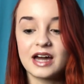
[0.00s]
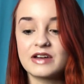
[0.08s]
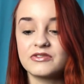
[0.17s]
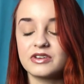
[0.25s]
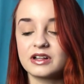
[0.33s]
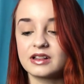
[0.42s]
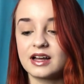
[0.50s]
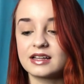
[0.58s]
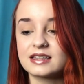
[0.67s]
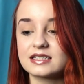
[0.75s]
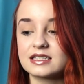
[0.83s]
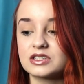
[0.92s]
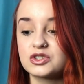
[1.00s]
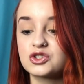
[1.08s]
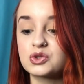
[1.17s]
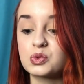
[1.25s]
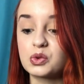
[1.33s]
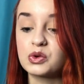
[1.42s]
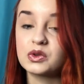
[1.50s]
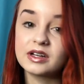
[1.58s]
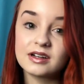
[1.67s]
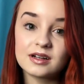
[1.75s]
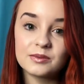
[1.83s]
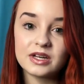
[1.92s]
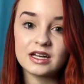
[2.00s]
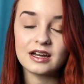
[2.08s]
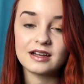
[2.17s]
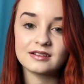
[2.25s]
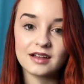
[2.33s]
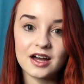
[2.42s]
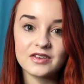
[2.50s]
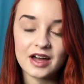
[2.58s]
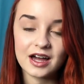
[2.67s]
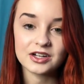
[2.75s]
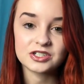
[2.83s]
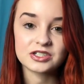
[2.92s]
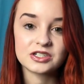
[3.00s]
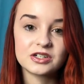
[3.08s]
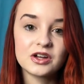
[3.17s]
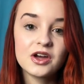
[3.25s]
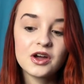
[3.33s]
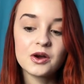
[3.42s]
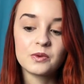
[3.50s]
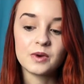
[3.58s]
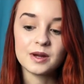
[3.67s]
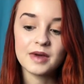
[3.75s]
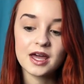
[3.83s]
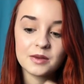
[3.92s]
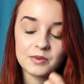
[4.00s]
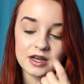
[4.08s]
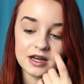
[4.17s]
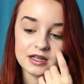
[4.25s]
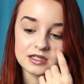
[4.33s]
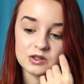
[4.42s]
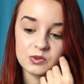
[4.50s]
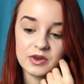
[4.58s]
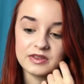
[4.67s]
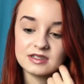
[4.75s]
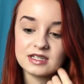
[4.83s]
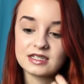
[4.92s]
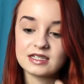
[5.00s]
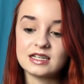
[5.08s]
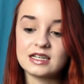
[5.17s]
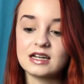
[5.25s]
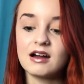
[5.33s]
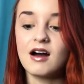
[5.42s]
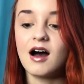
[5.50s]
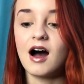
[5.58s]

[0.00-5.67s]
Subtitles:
I feel like this is truly going to be a live-action remake because with Disney,